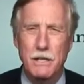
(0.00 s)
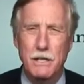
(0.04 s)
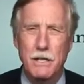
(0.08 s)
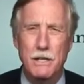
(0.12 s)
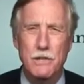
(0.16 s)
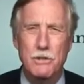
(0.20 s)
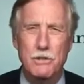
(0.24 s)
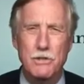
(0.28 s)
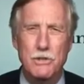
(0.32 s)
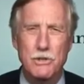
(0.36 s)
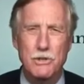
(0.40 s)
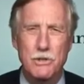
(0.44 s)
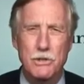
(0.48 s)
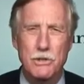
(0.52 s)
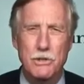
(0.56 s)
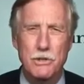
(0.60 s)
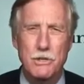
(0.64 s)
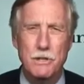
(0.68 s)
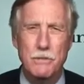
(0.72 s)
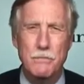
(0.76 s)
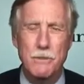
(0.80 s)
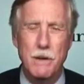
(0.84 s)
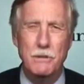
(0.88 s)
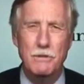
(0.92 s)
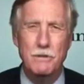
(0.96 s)
concerned
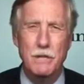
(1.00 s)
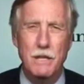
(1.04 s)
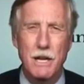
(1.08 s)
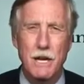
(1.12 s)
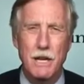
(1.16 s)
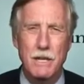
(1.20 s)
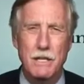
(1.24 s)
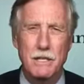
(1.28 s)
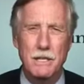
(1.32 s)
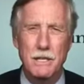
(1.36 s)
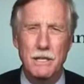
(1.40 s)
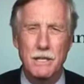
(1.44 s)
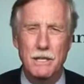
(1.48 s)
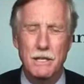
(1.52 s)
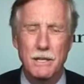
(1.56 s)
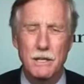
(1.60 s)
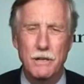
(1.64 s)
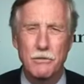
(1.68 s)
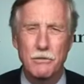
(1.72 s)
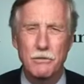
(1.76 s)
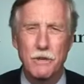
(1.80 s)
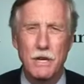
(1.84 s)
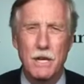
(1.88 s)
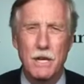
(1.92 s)
about the idea of